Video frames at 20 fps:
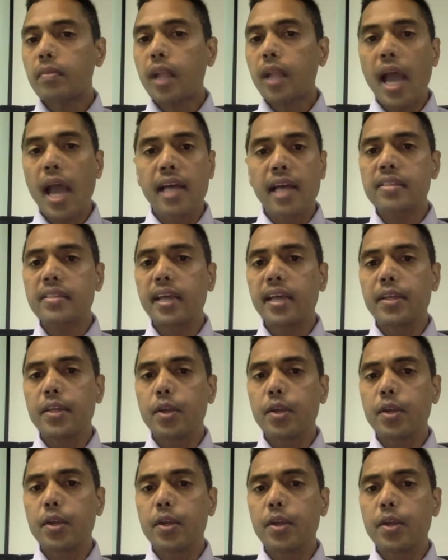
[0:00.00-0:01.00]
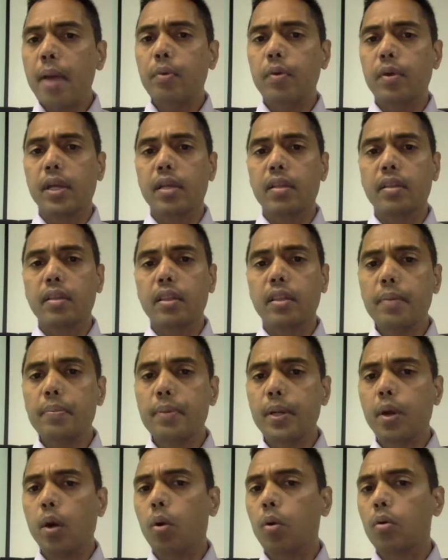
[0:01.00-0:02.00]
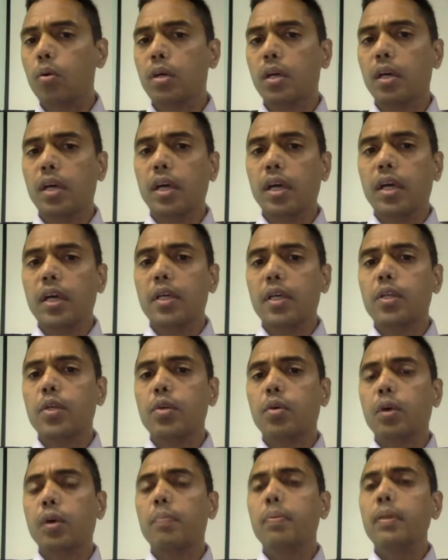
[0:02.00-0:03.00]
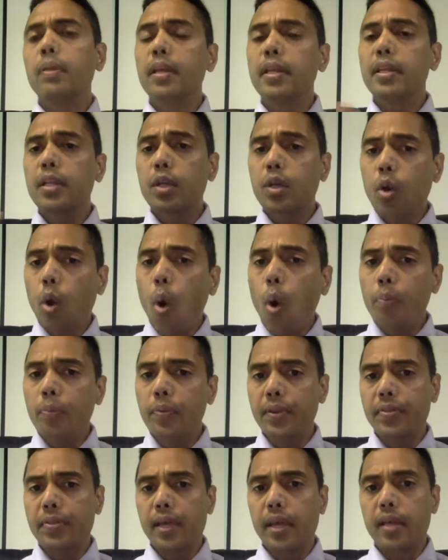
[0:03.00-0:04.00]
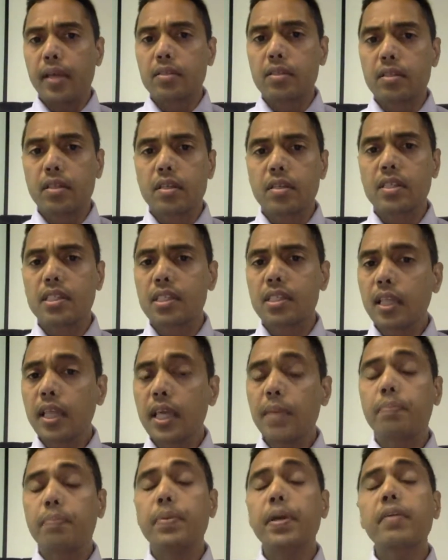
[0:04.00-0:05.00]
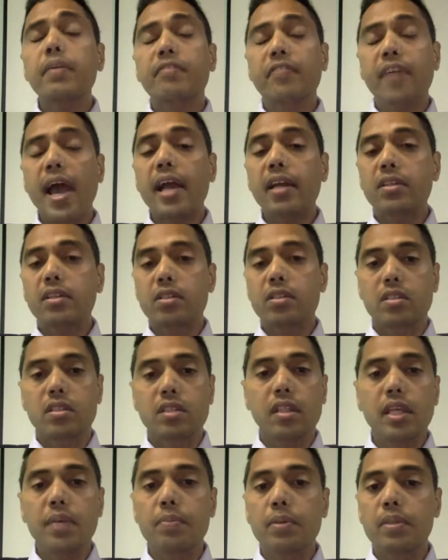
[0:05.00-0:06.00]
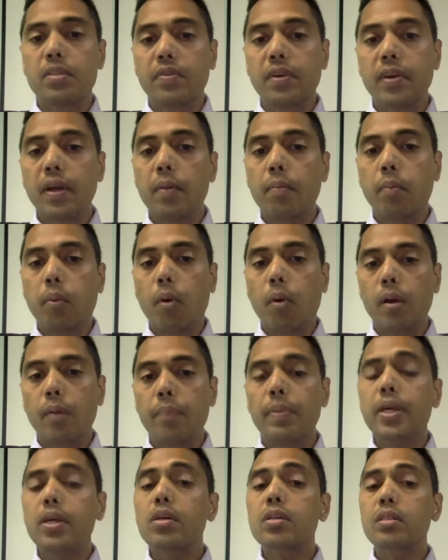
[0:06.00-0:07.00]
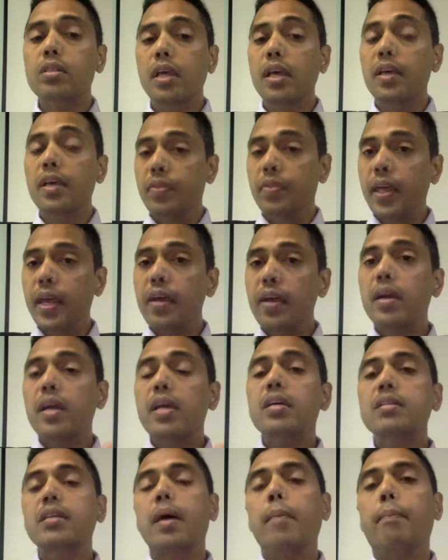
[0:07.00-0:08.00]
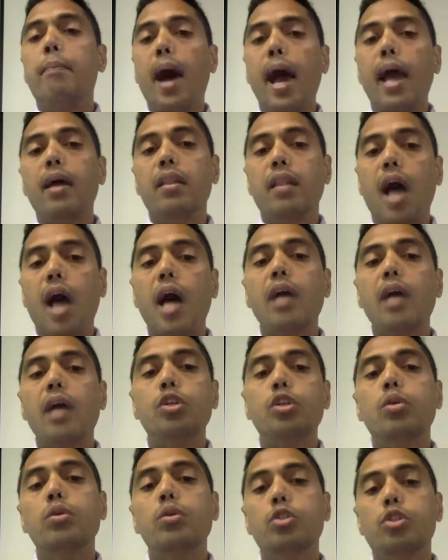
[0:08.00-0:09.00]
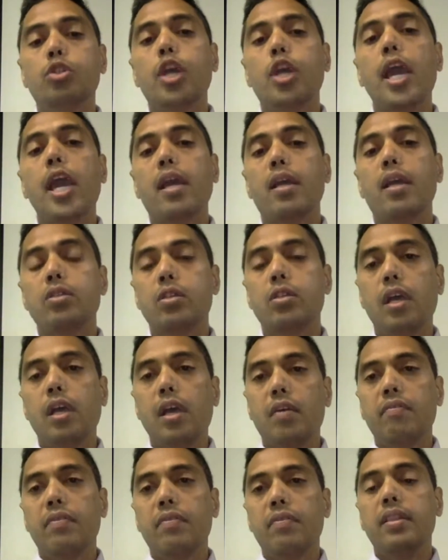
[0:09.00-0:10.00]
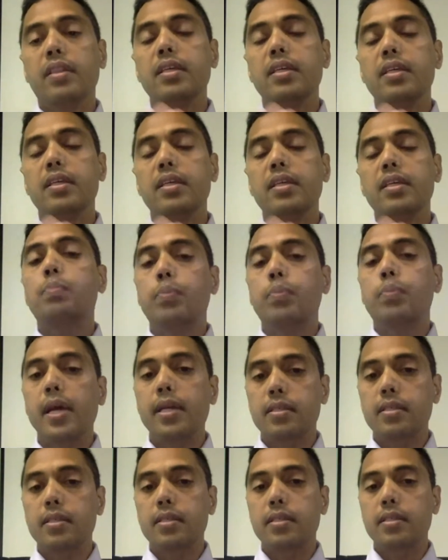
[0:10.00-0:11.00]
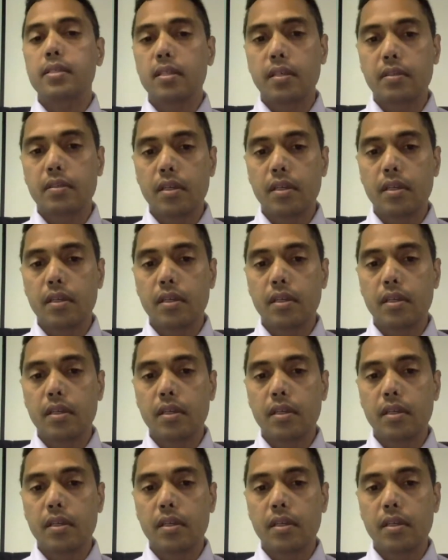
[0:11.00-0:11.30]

As I said, your memory, libido, your ability to cope with things, sleep, big factor. Sleep is very important because there is a biological change when this is present.